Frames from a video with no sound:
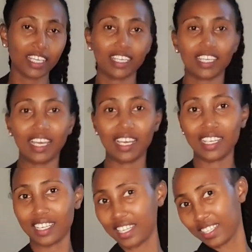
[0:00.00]
Yeah,
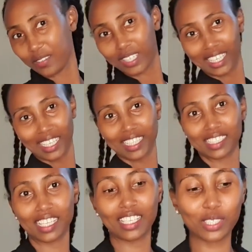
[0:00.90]
anyway guys,
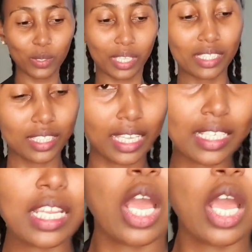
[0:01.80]
so that's that.